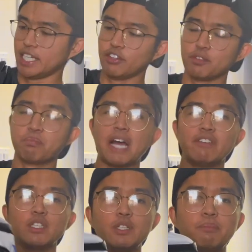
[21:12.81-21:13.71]
it would
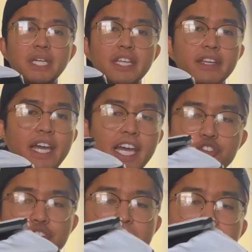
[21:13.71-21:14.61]
probably be the Hey
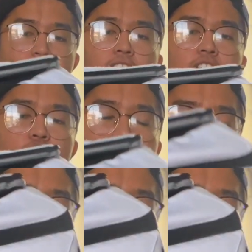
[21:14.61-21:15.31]
Trip bag. And the reason